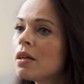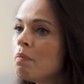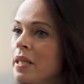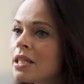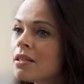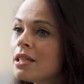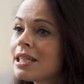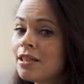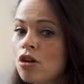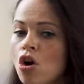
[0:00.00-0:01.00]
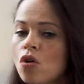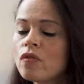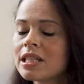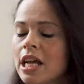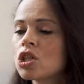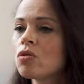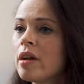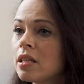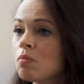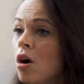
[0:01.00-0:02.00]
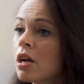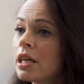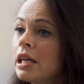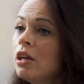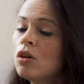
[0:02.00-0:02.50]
a business in an oversaturated market